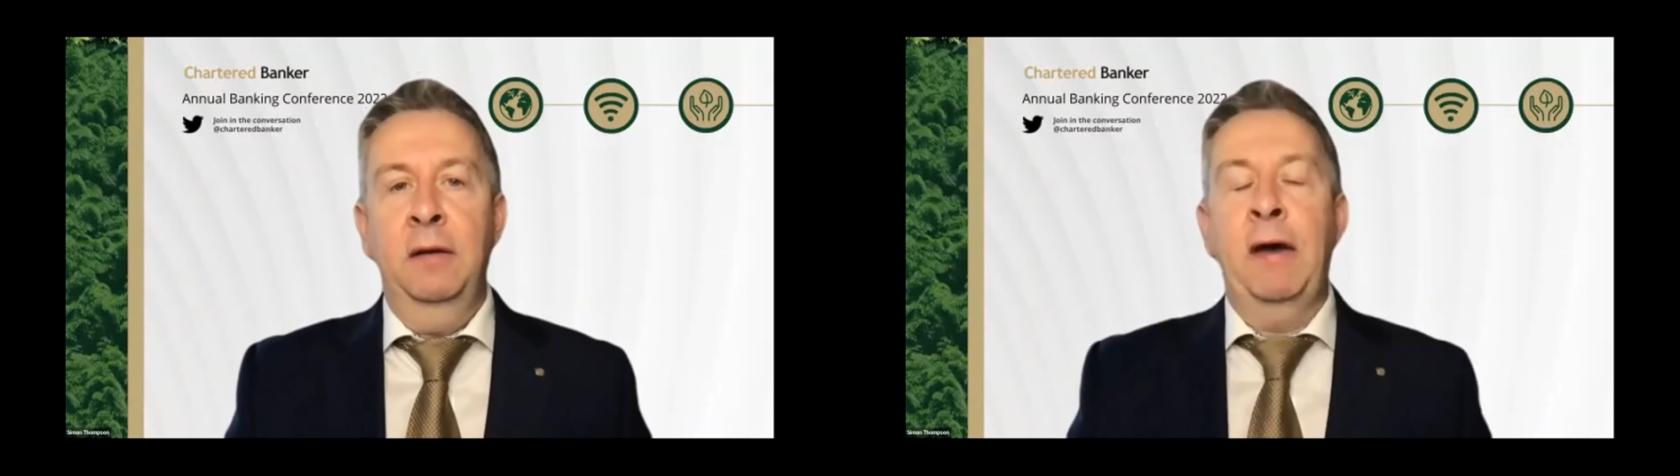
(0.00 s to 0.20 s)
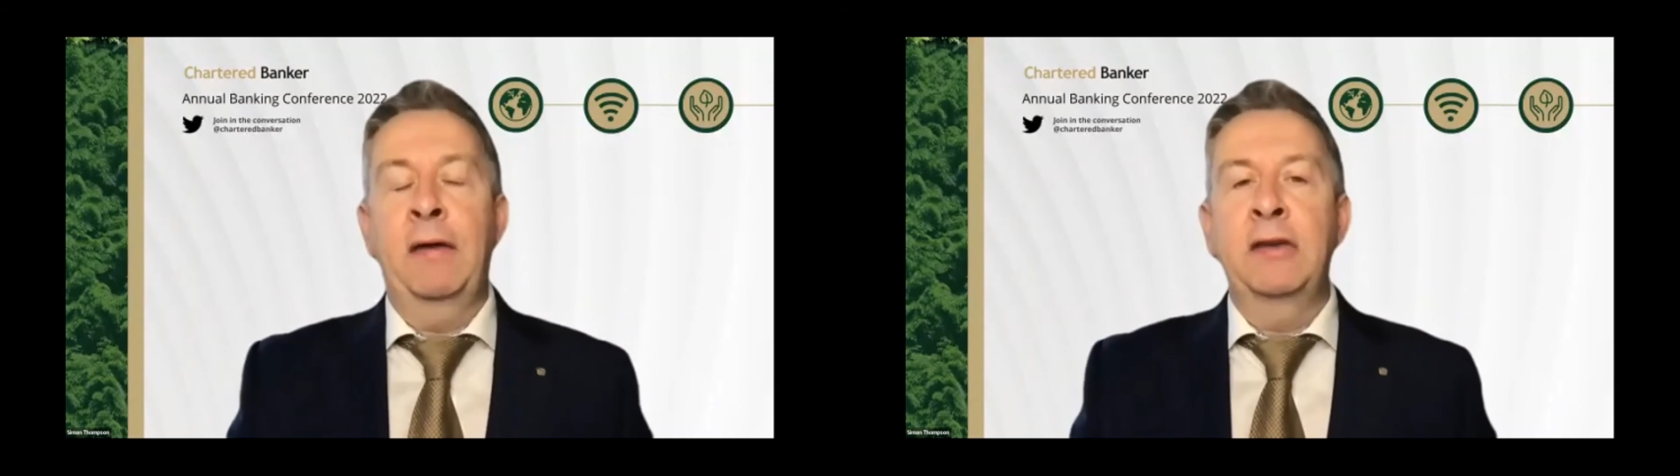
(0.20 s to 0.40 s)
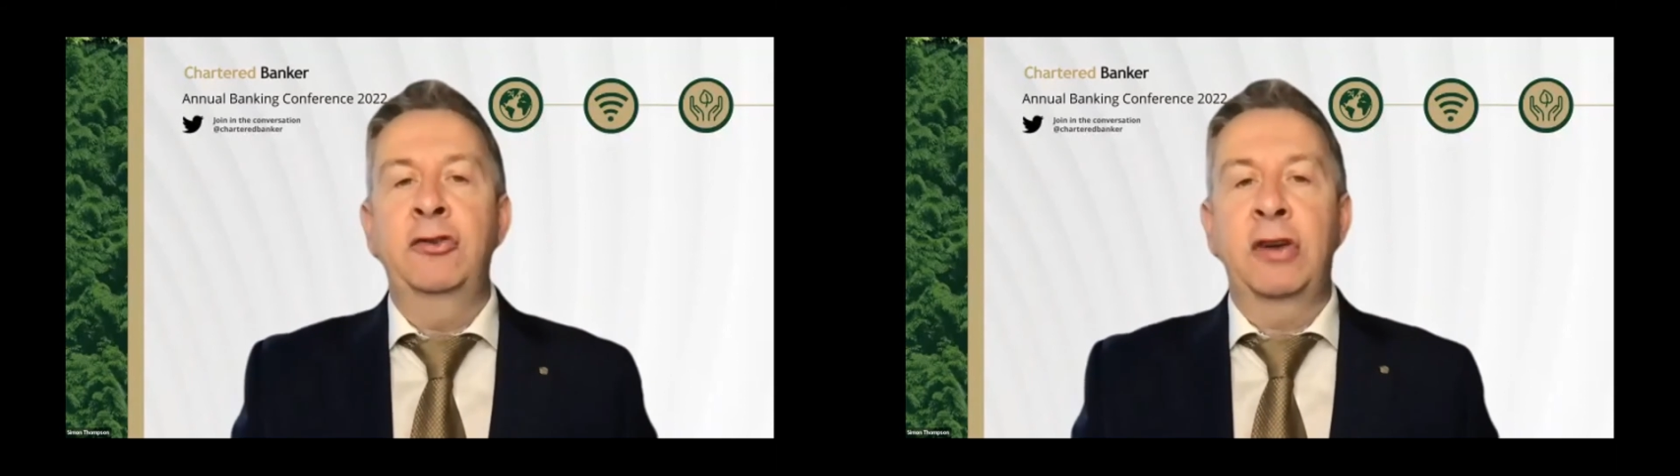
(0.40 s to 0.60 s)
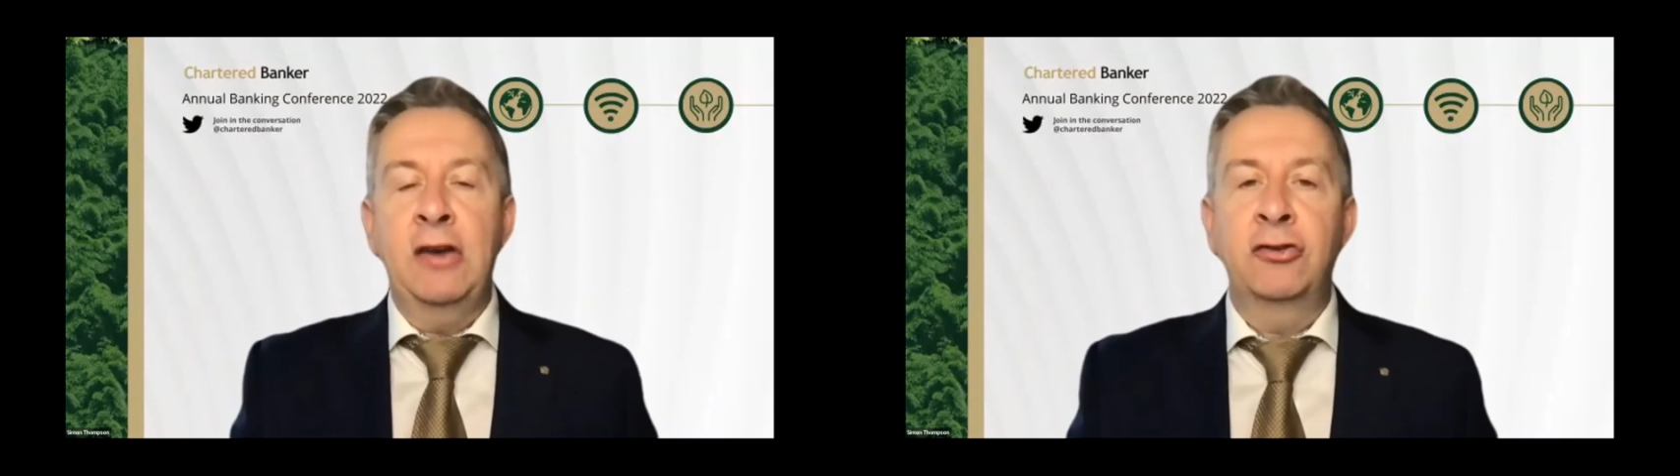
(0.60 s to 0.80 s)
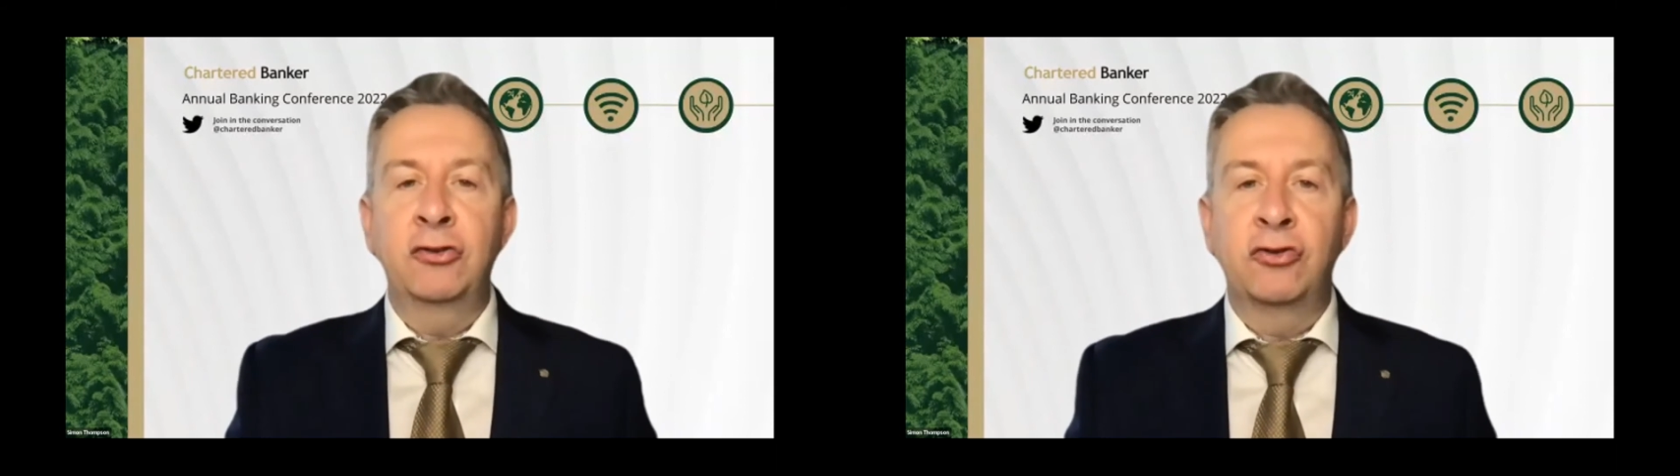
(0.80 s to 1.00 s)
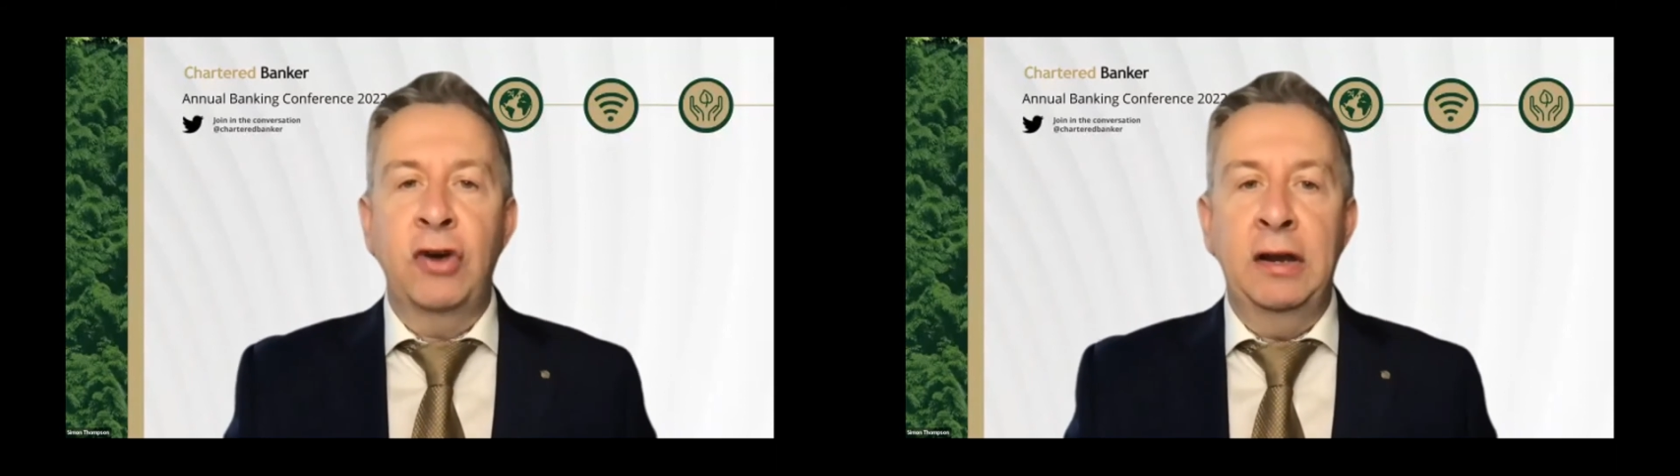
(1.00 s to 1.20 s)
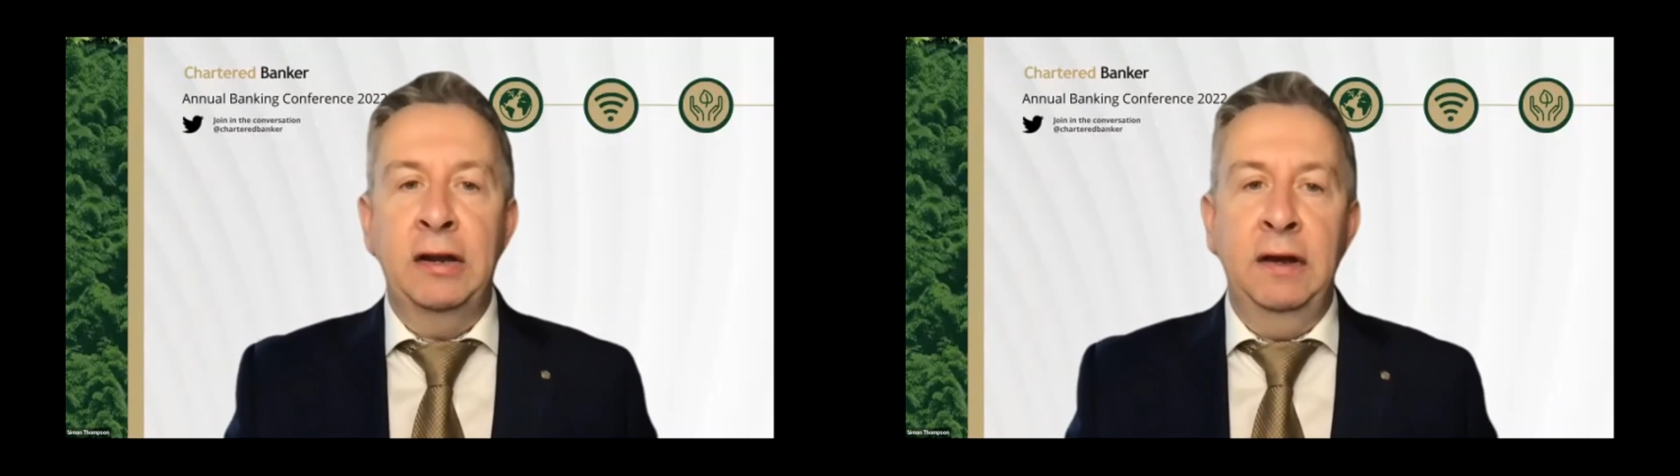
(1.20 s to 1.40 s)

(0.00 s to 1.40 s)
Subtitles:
about the education and training